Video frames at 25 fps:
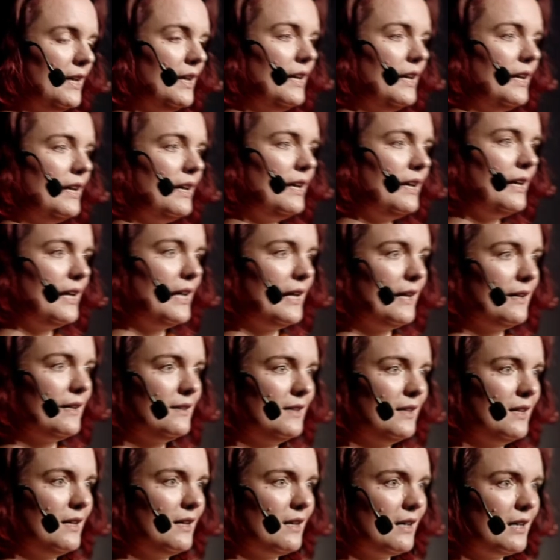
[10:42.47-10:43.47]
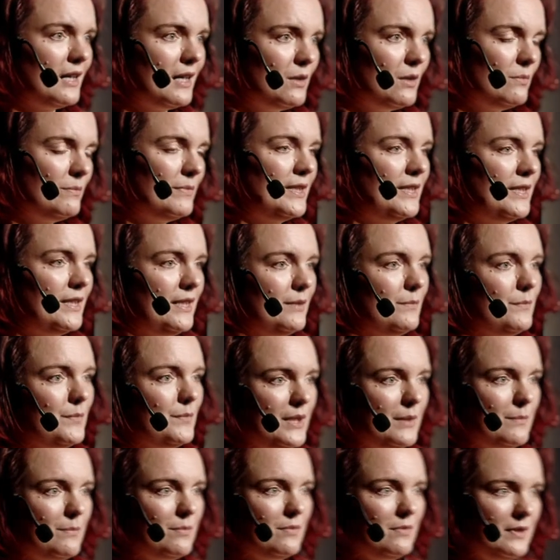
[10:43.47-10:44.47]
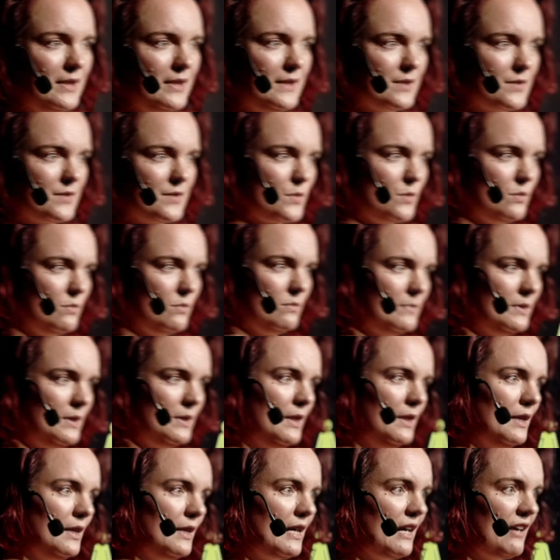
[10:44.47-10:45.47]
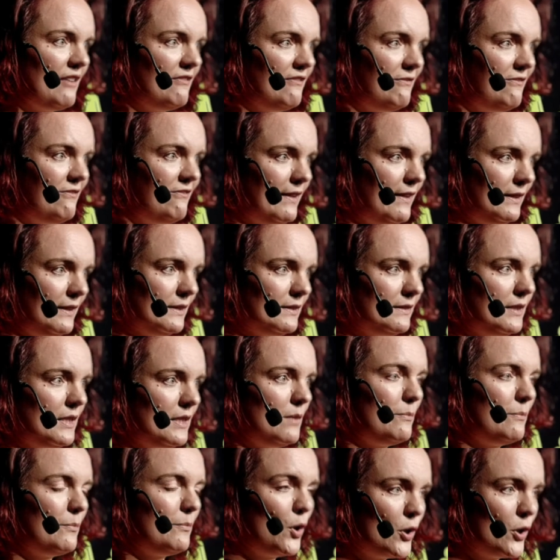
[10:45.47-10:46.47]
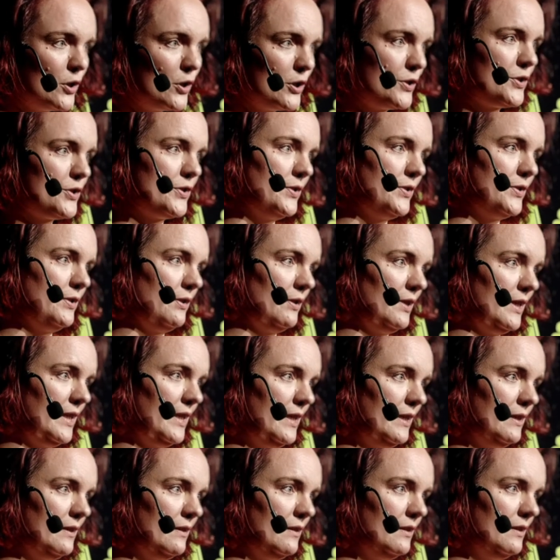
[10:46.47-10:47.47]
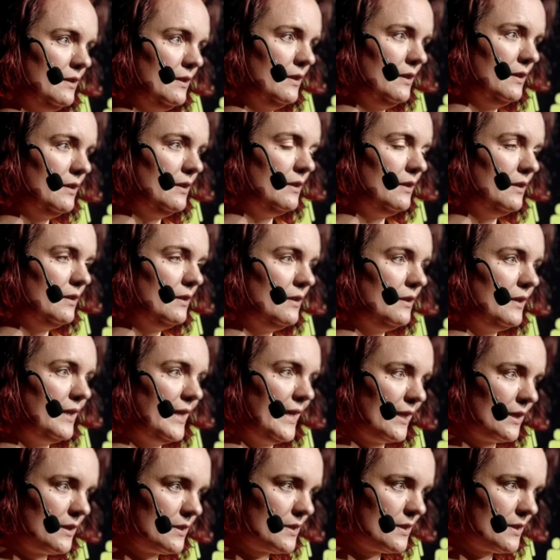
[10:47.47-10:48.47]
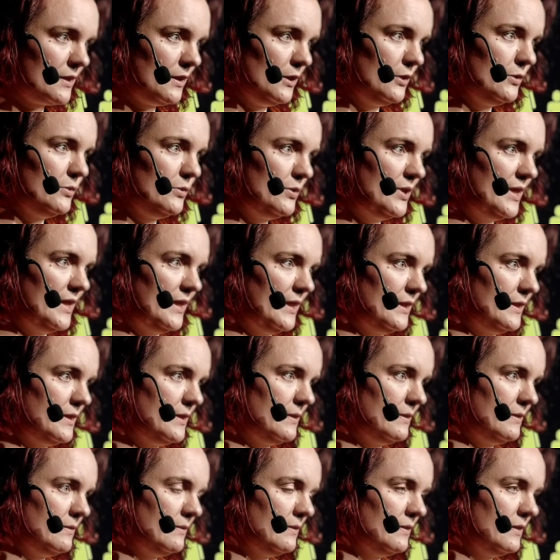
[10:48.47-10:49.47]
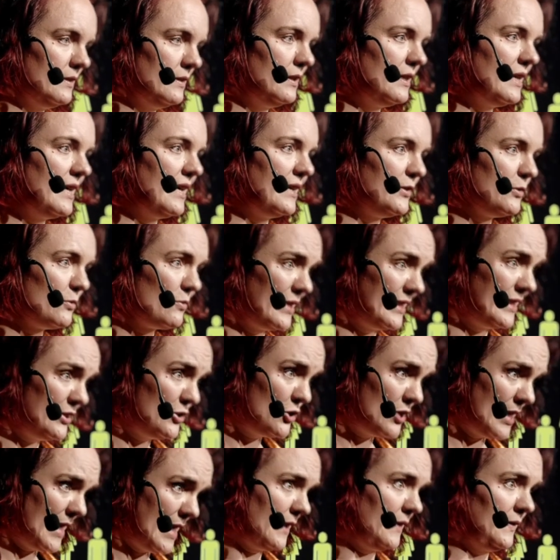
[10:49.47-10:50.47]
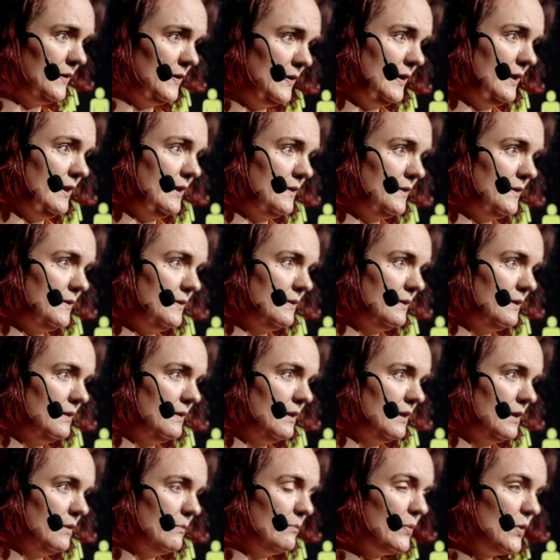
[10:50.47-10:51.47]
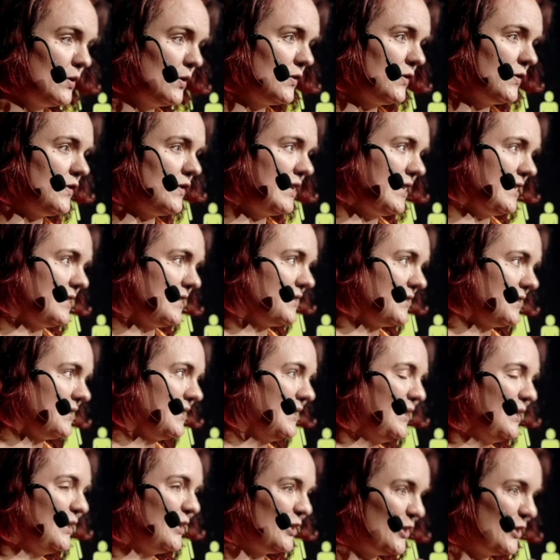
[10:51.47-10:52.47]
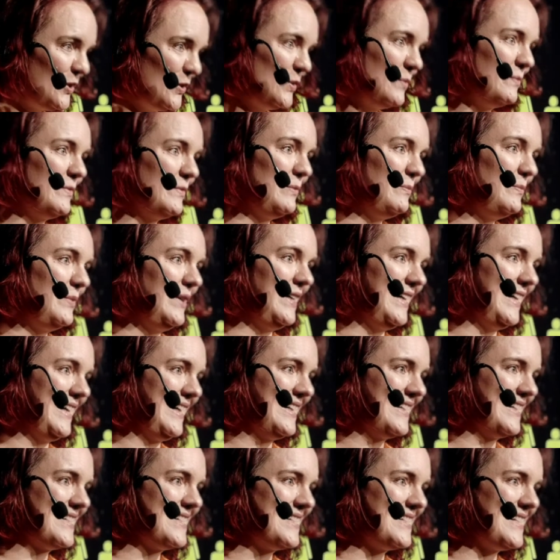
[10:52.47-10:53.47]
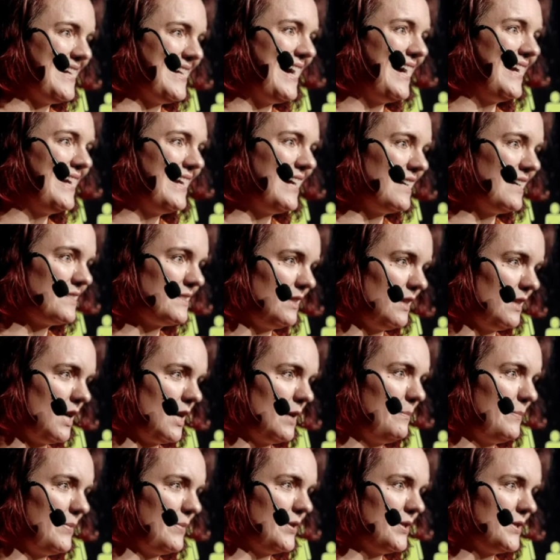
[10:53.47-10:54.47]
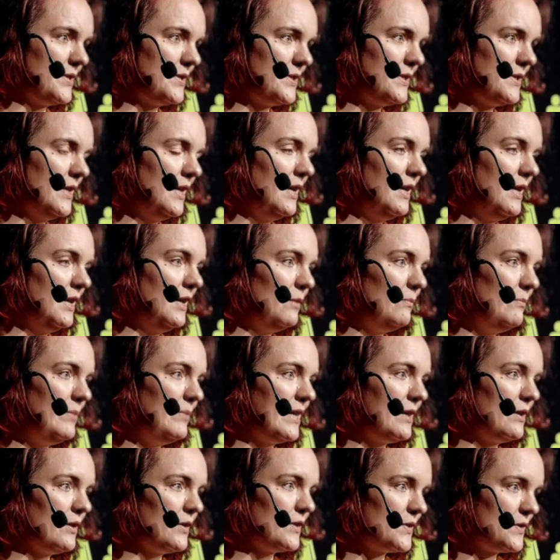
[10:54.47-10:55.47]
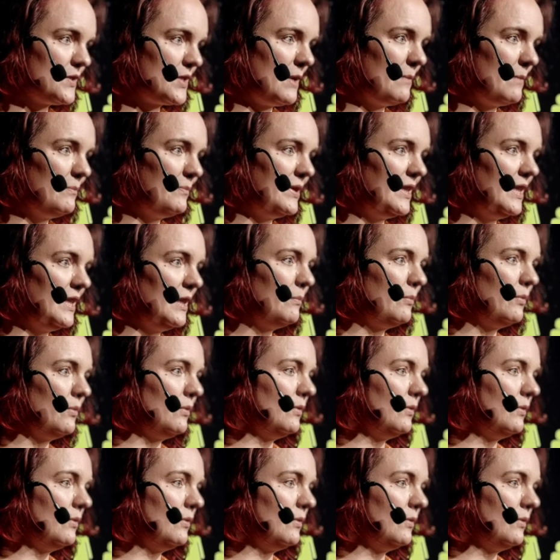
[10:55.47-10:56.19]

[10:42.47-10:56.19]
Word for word: Uh, how many people in this room have felt personally excluded and rejected both as human beings and as LARPers, because some people